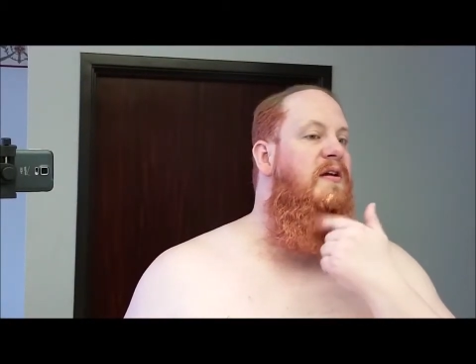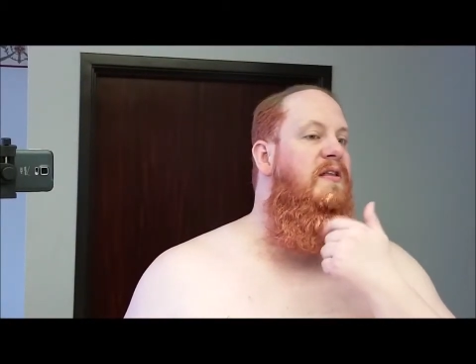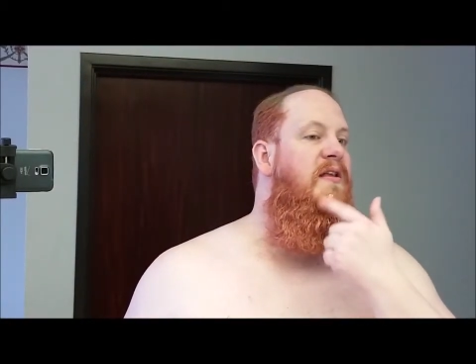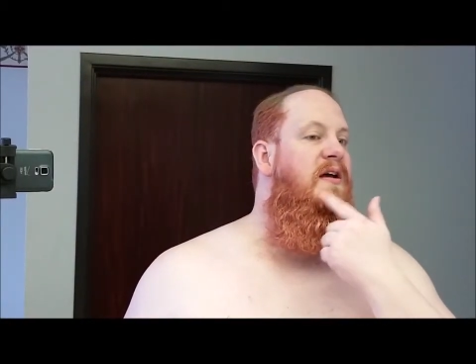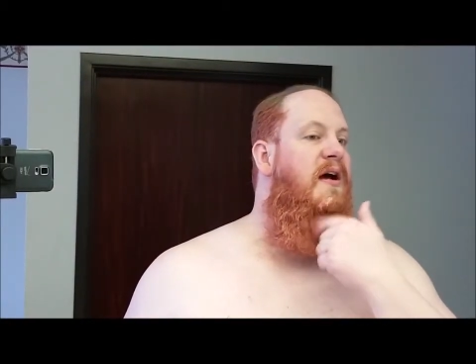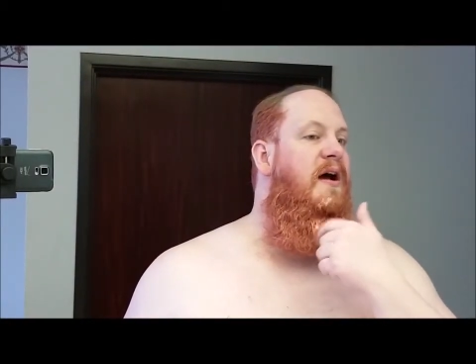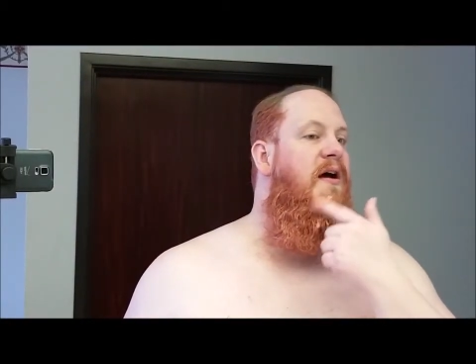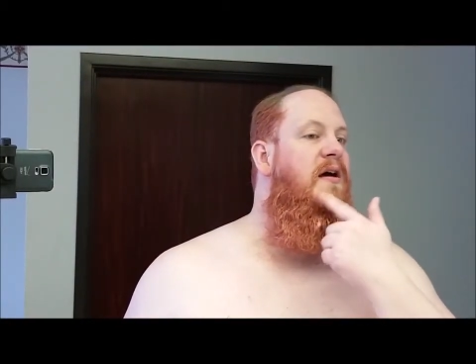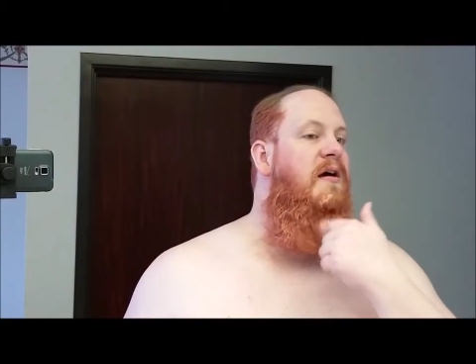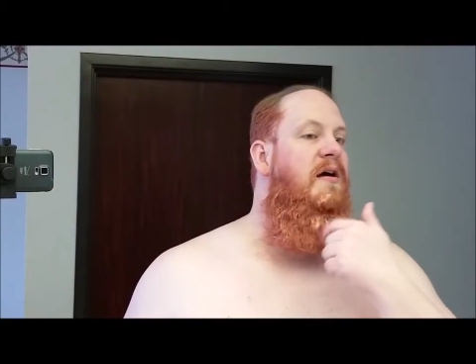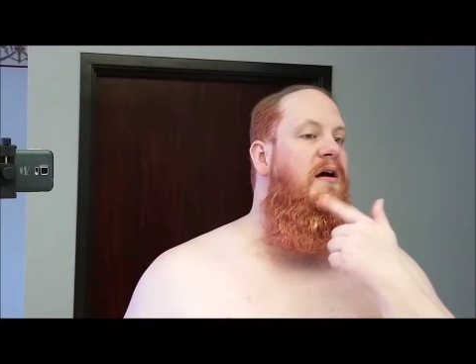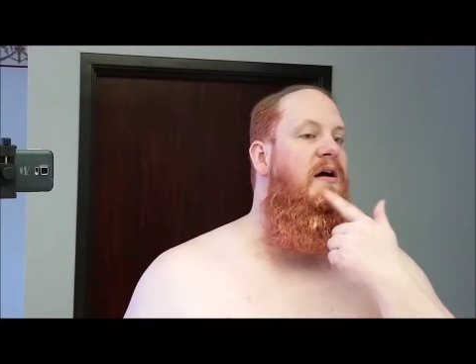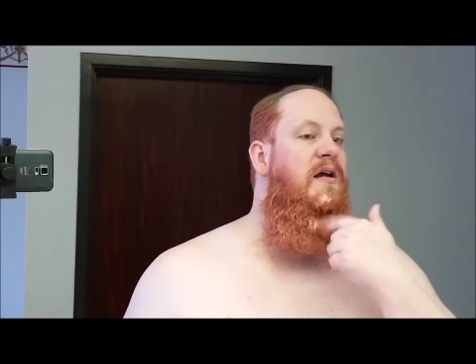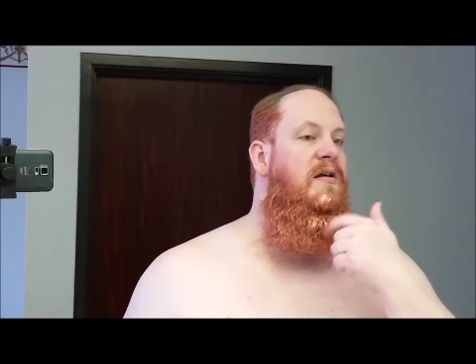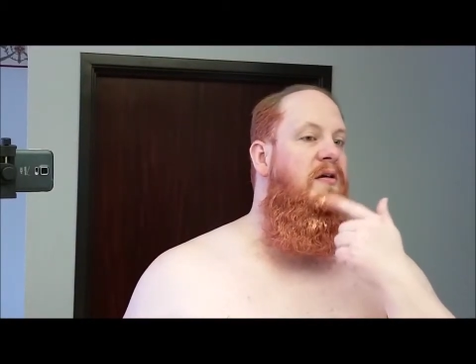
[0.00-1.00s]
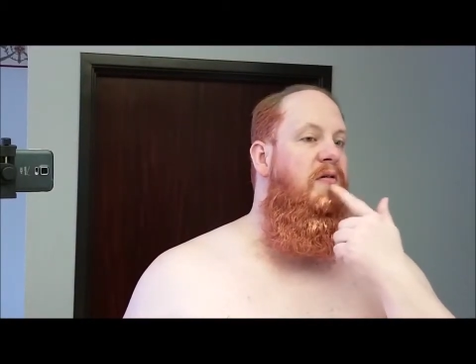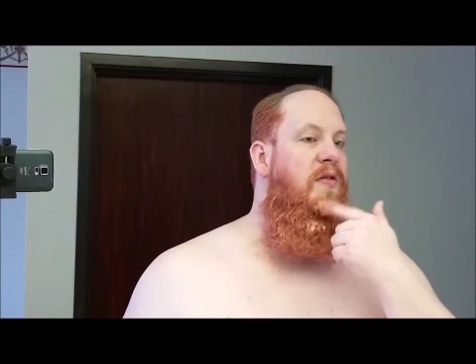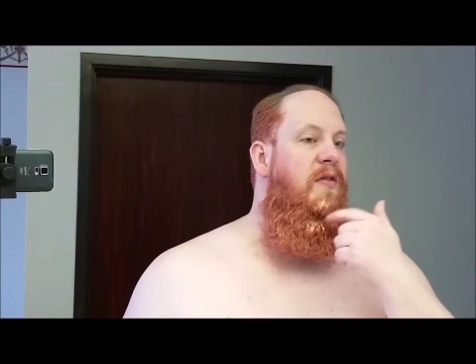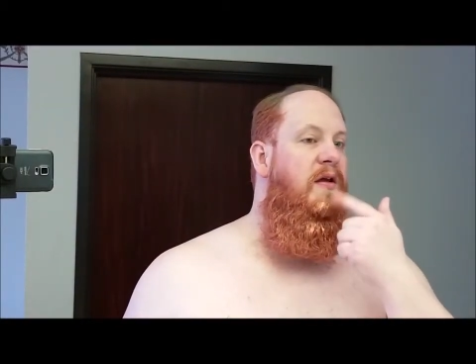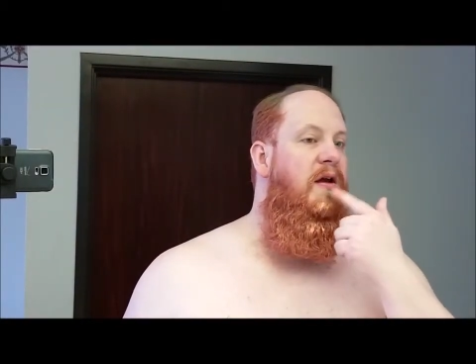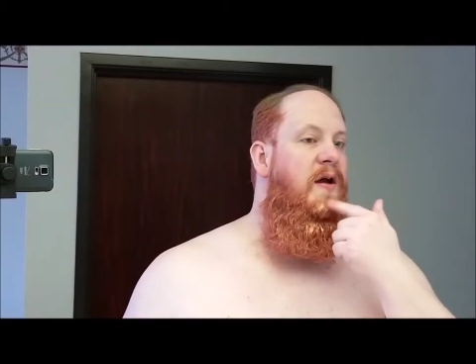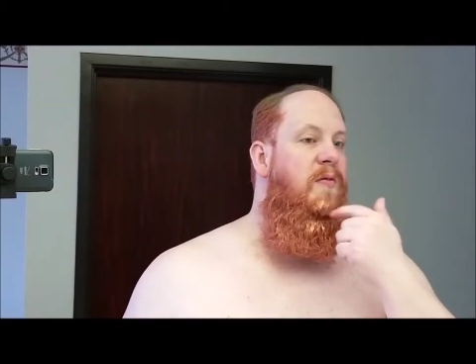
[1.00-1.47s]
in there. I don't
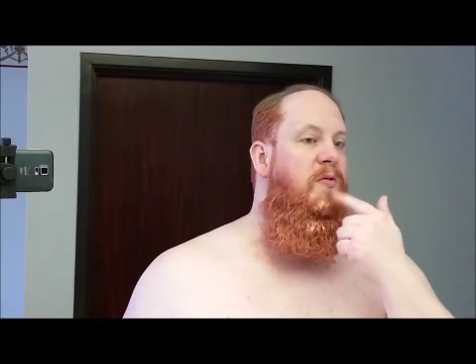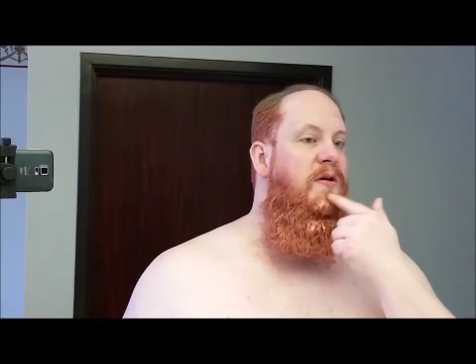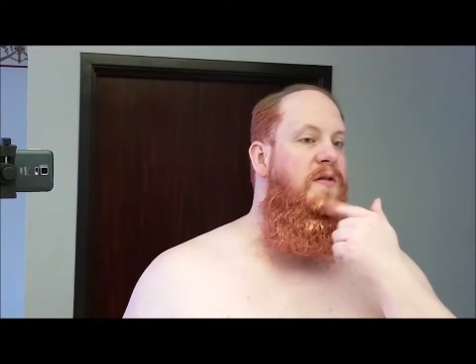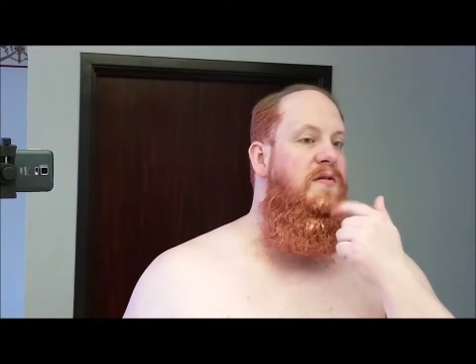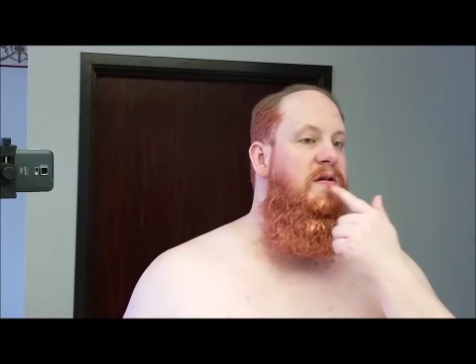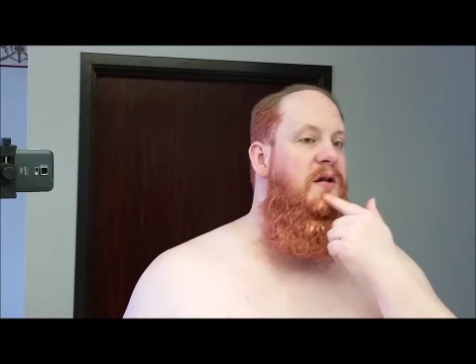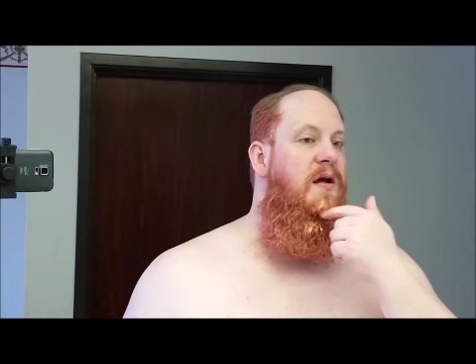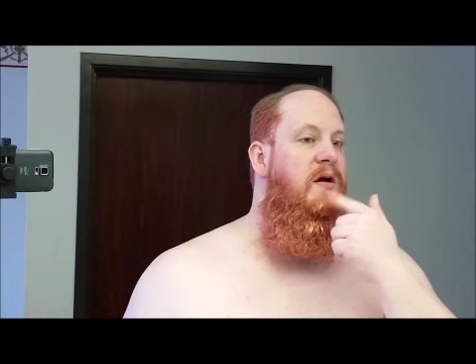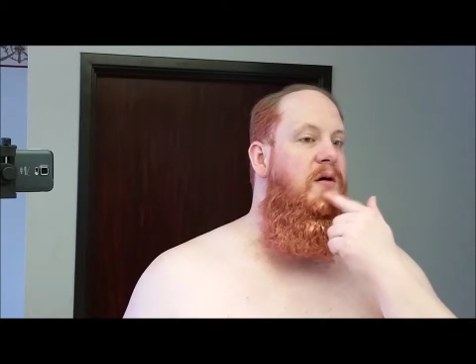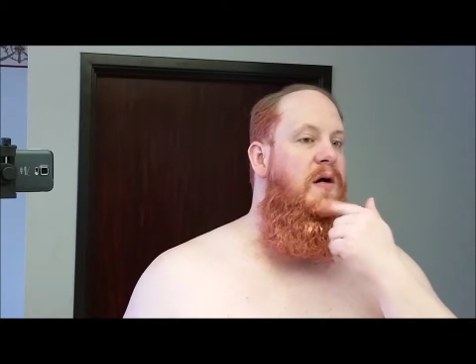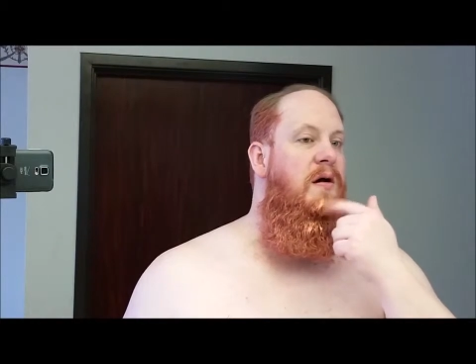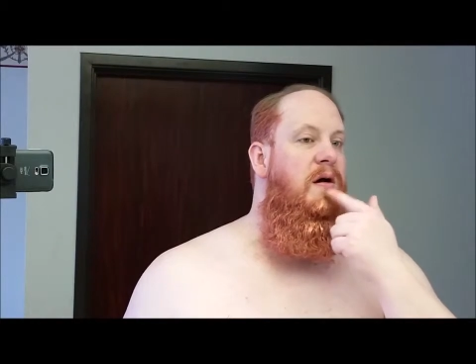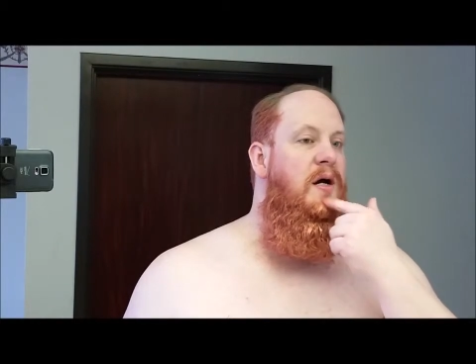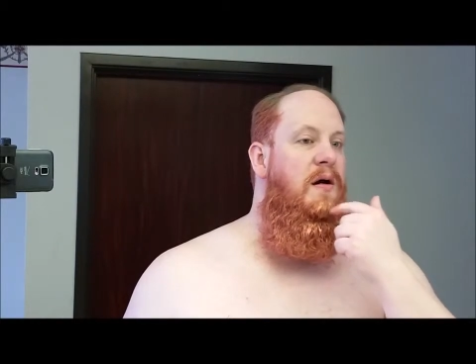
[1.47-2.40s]
think I want to know.